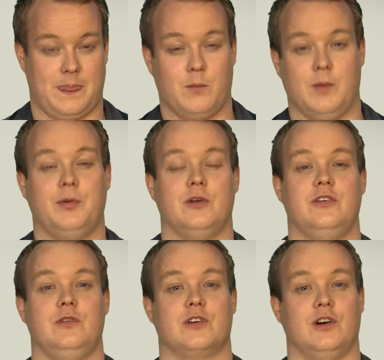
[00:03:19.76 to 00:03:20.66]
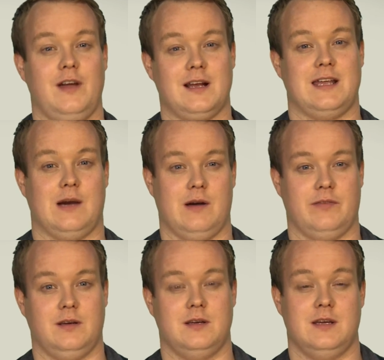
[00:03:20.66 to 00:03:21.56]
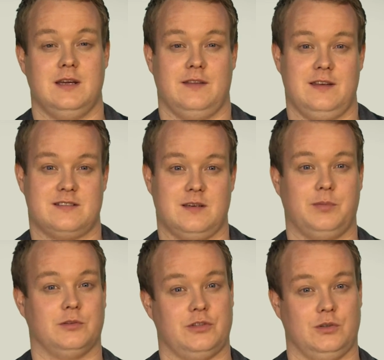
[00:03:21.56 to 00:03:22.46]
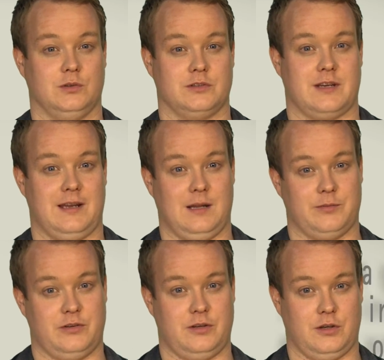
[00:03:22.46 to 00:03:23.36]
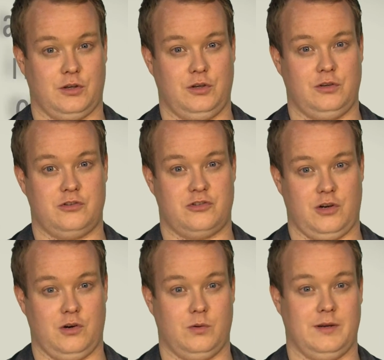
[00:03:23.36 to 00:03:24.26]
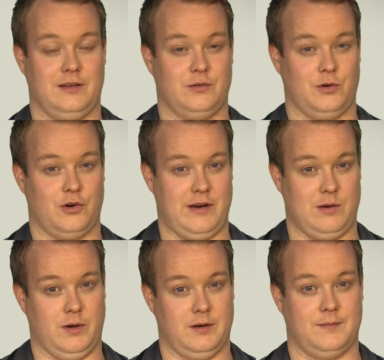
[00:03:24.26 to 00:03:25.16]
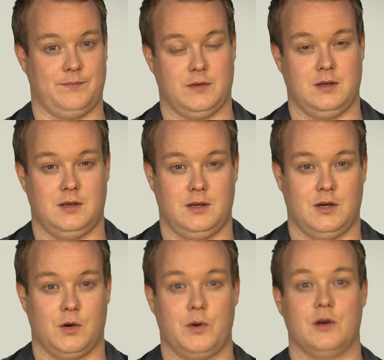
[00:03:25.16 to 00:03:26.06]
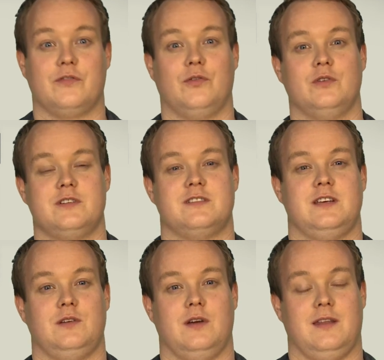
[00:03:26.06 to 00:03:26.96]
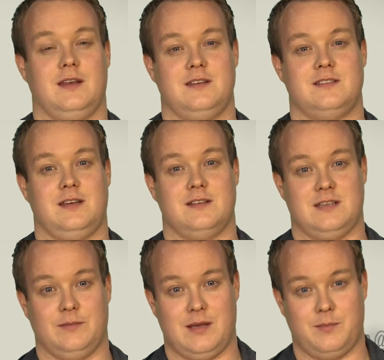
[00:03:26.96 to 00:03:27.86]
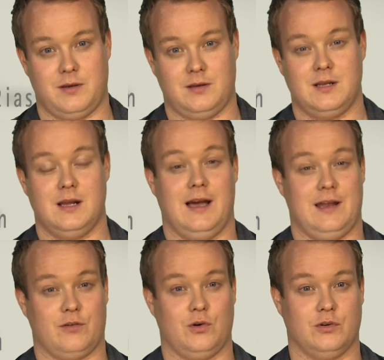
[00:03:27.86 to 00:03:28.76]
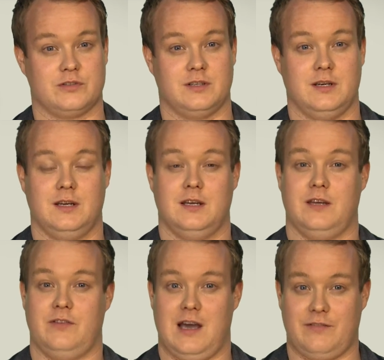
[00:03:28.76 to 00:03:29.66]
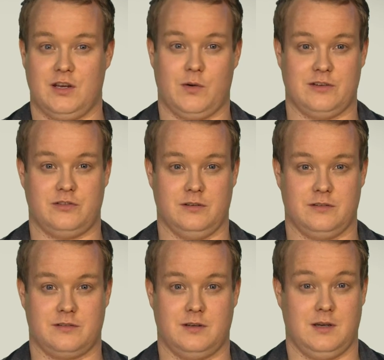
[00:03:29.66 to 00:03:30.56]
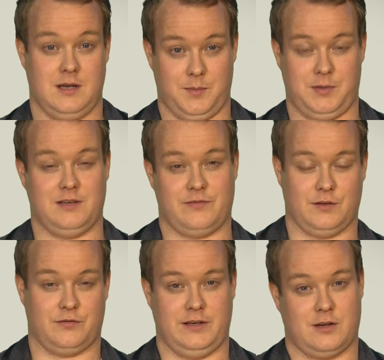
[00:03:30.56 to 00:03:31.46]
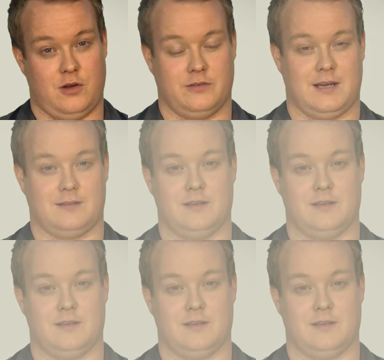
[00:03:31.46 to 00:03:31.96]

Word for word: When put to use correctly, however, these simple tools can help to turn a good show into a great one. We look forward to seeing you at the NEC in September. And of course, if you have any questions, please feel free to contact